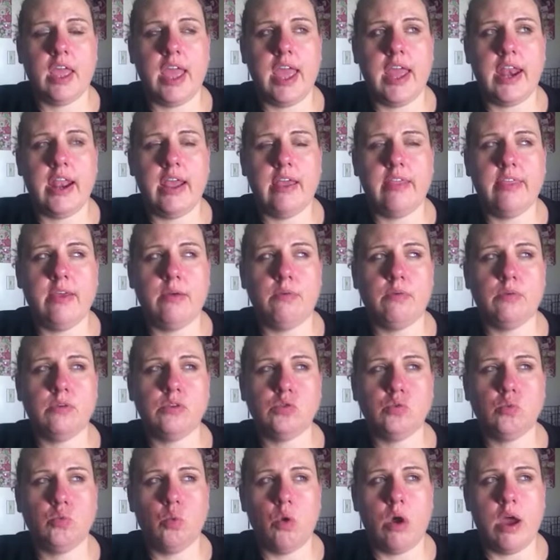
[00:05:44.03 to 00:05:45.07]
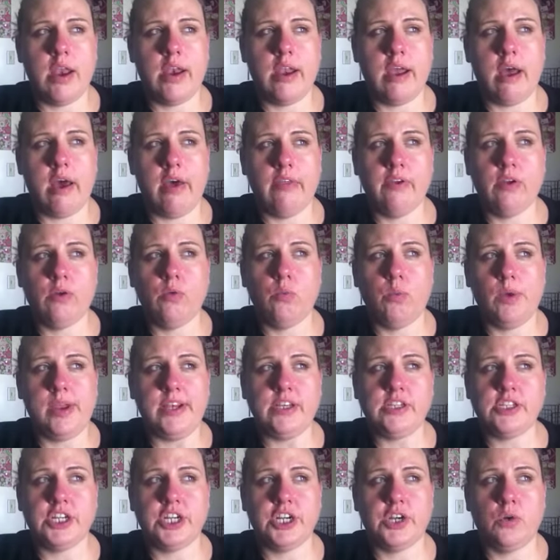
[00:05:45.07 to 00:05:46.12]
and there was one other
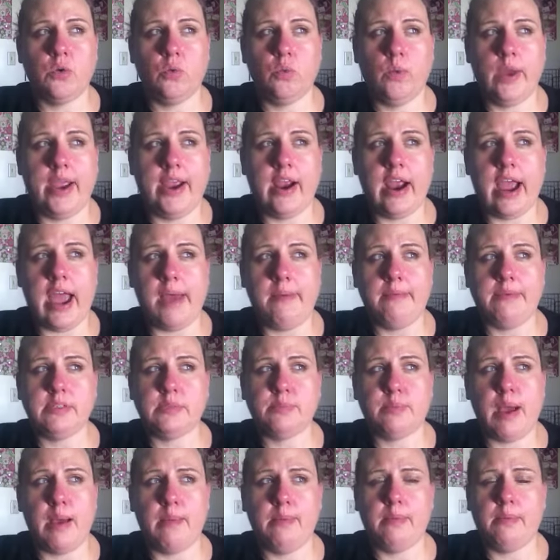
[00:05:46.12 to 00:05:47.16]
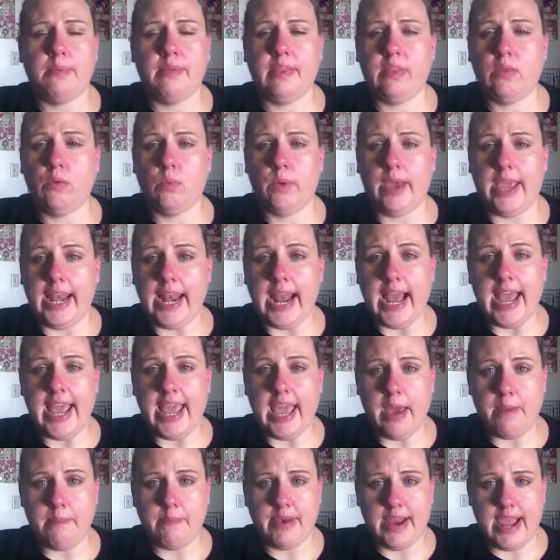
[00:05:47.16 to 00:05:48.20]
winter where I was probably the weight I
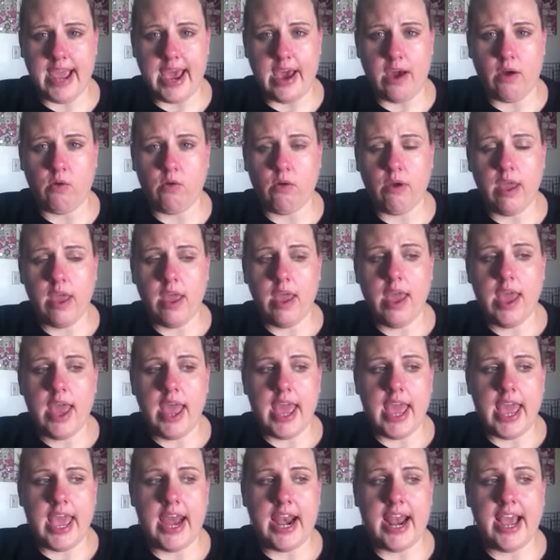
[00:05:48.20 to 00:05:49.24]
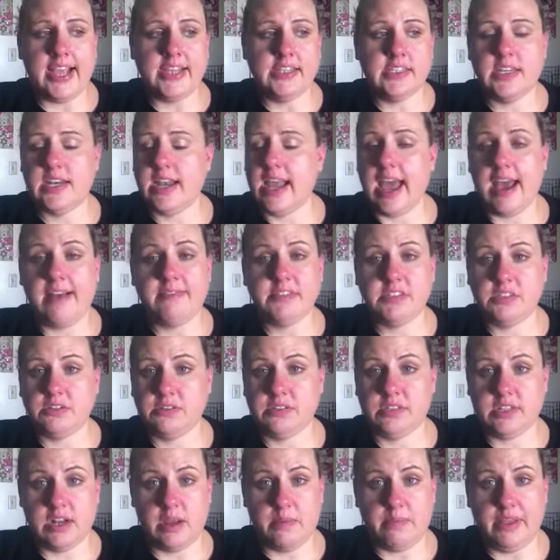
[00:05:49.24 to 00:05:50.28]
am now, and I didn't have to
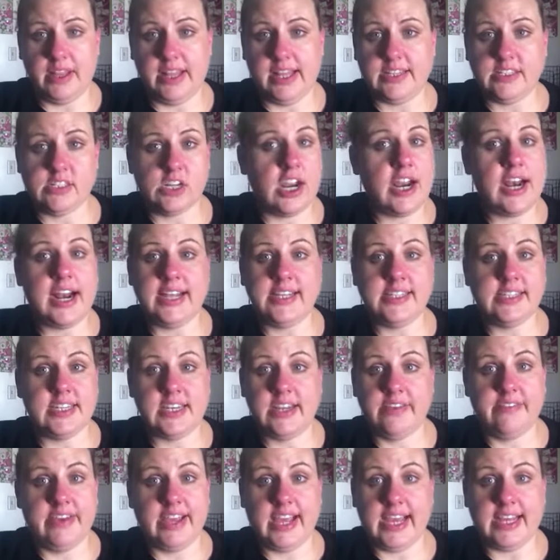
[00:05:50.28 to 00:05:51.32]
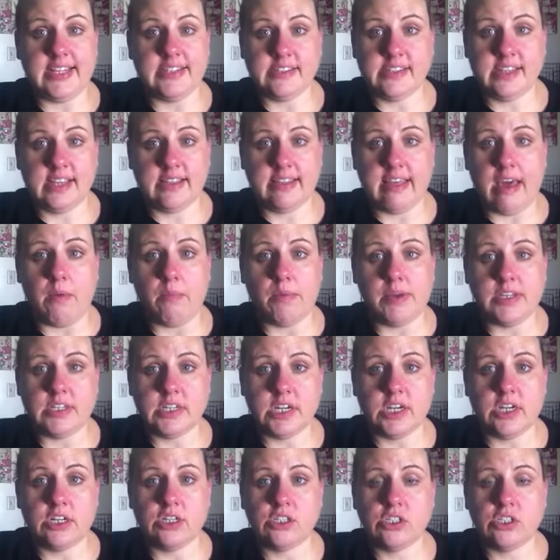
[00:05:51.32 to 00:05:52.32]
use the nebulizer, and I didn't even get sick that winter.